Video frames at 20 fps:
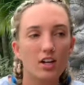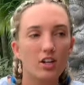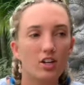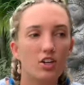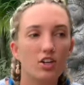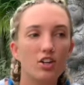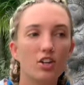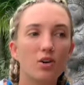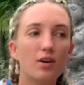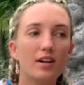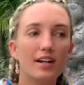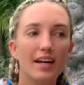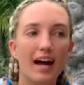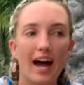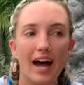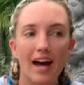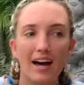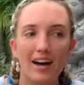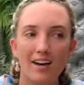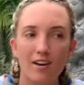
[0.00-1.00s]
you're going to
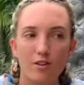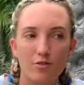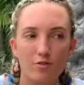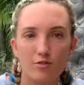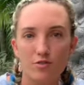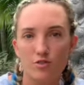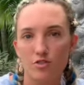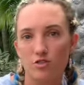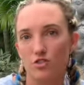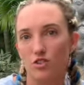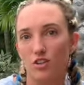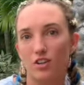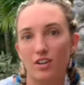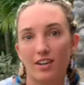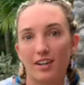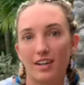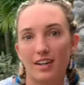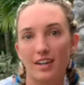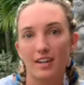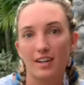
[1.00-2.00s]
have
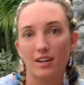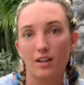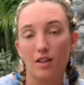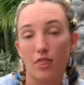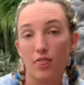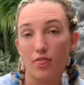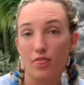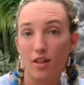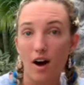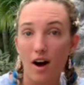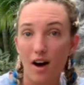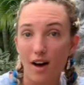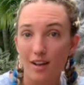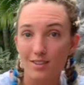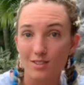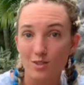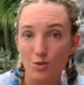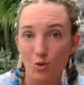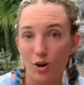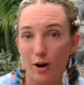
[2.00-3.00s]
certain
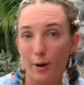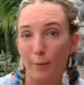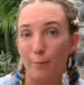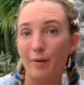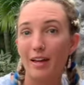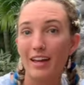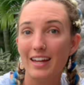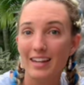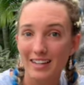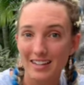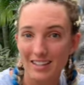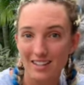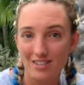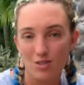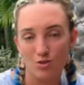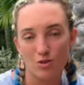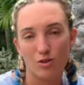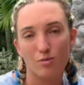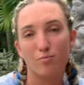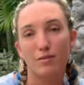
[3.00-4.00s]
thoughts or opinions
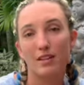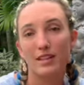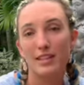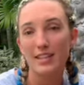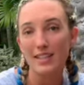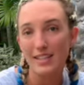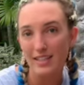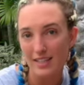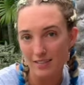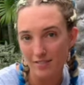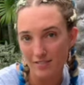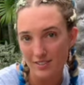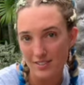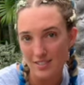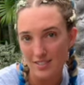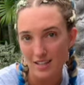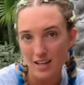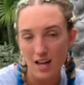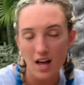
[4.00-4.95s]
or beliefs